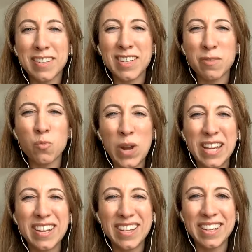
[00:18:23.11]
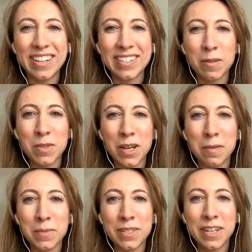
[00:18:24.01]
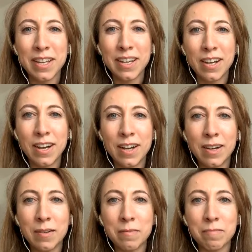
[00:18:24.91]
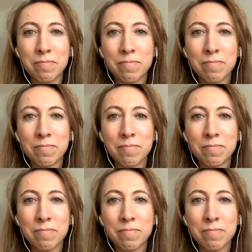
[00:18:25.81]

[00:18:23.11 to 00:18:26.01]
it's weighted and sometimes um,